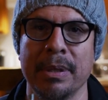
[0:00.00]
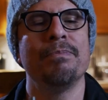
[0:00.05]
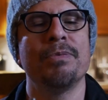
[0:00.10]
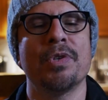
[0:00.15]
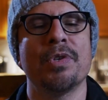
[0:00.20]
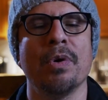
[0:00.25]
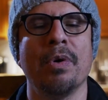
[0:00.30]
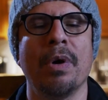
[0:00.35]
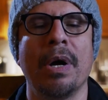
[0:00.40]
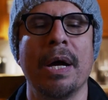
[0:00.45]

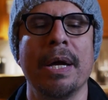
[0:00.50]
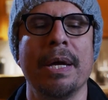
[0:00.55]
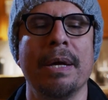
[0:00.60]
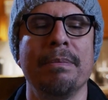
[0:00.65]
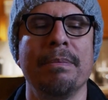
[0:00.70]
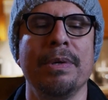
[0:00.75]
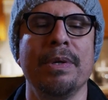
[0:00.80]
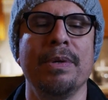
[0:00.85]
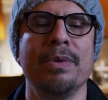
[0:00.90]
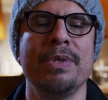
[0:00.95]
So I
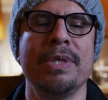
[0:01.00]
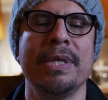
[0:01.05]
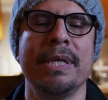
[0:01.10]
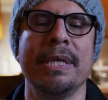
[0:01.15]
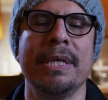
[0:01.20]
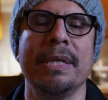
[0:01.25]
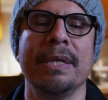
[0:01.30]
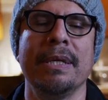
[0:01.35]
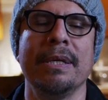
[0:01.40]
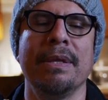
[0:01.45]
am
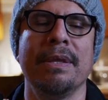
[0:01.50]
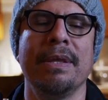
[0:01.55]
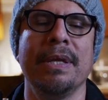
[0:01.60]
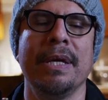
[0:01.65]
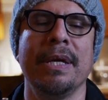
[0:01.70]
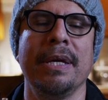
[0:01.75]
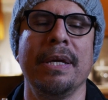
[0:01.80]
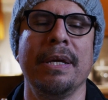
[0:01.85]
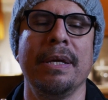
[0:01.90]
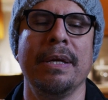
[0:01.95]
using
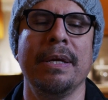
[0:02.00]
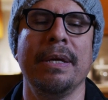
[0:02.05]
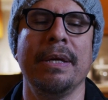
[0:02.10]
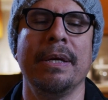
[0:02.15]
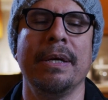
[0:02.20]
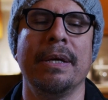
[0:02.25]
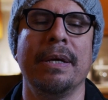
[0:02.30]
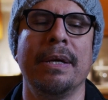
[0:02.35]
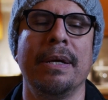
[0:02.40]
the